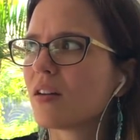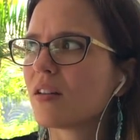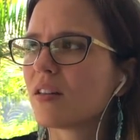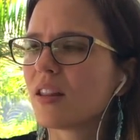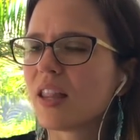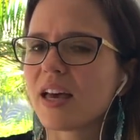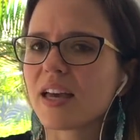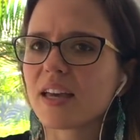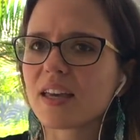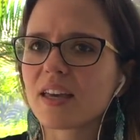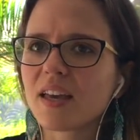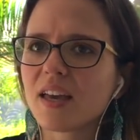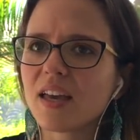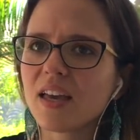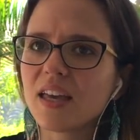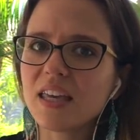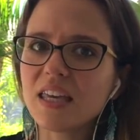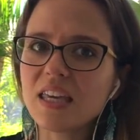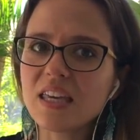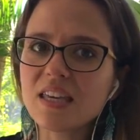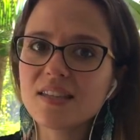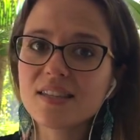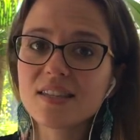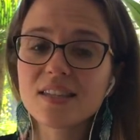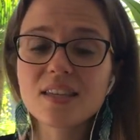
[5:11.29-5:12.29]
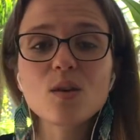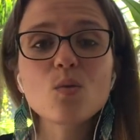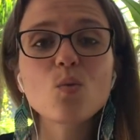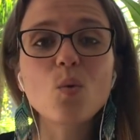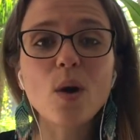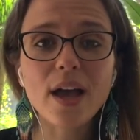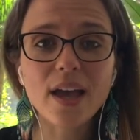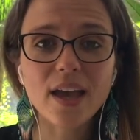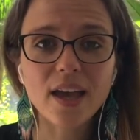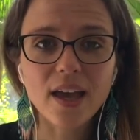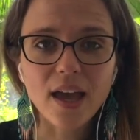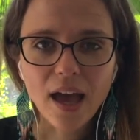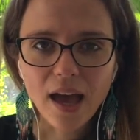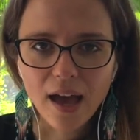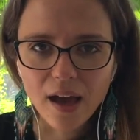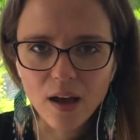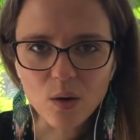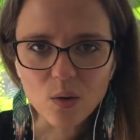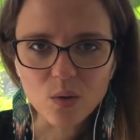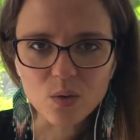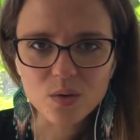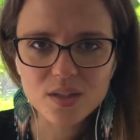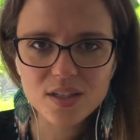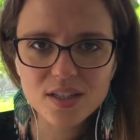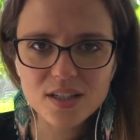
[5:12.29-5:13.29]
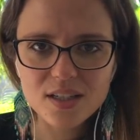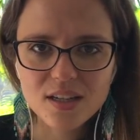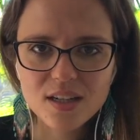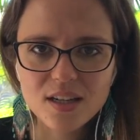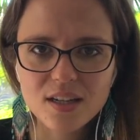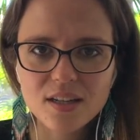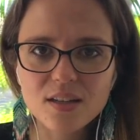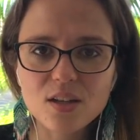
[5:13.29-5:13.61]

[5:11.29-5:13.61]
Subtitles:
like easy way out.